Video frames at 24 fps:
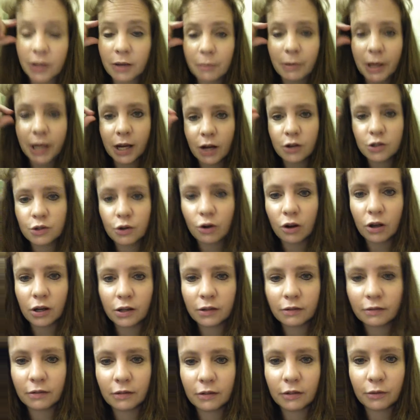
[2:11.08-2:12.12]
I my hair's
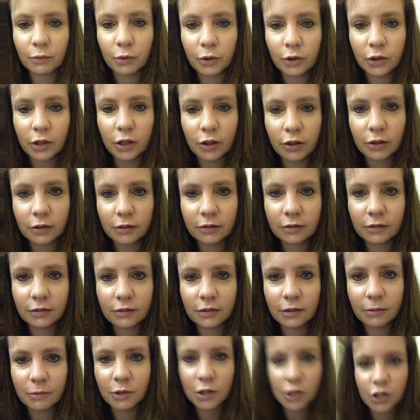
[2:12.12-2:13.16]
grown real
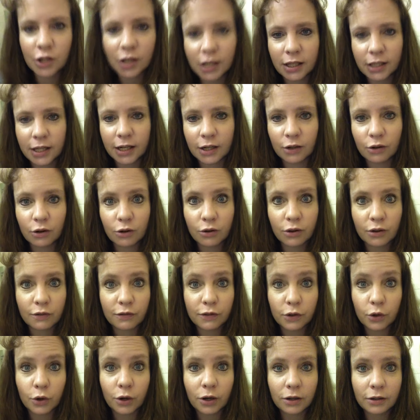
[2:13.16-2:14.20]
long. I'm gonna try to let it grow to the
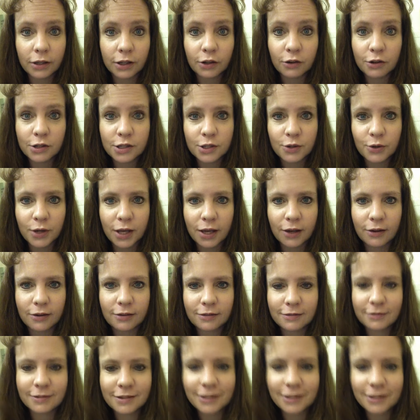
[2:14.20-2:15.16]
floor like Crystal Gayle.